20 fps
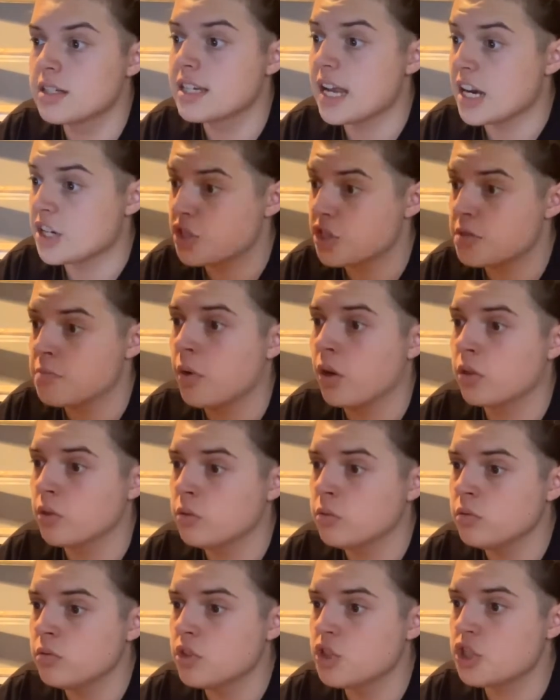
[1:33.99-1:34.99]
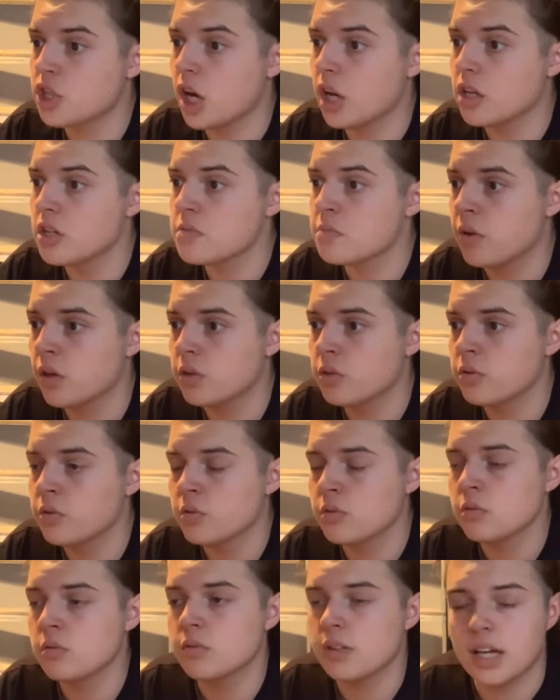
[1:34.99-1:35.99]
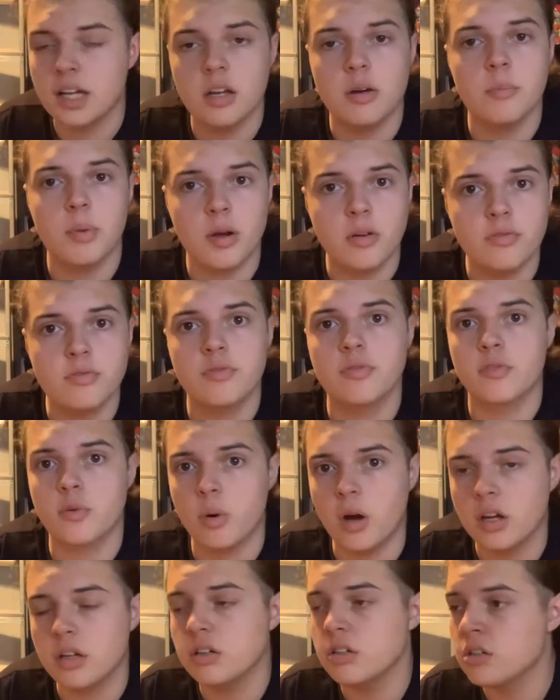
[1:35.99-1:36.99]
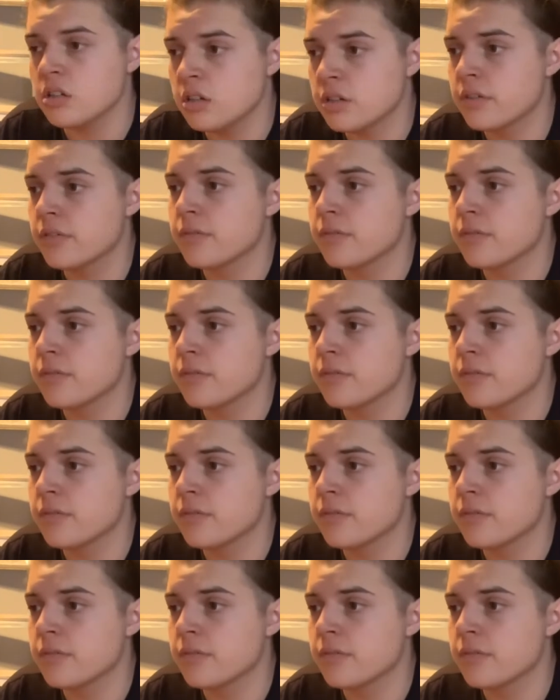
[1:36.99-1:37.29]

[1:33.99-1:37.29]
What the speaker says: Sasha's model, Charlotte's model, they look both quite good.